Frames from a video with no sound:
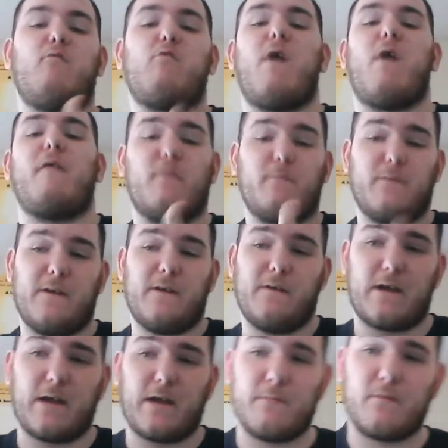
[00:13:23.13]
reference to it
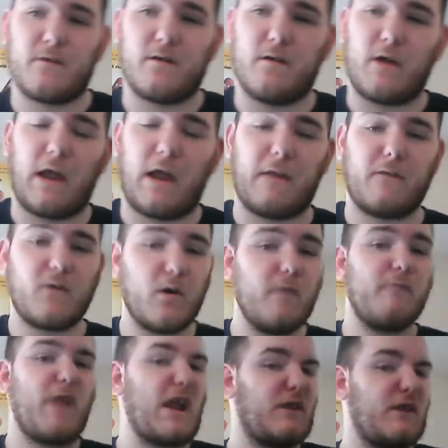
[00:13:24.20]
again.
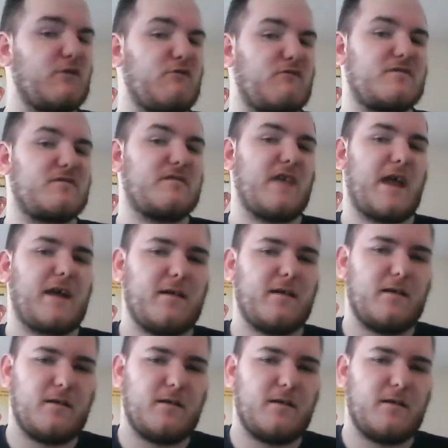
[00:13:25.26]
Current thing do stick.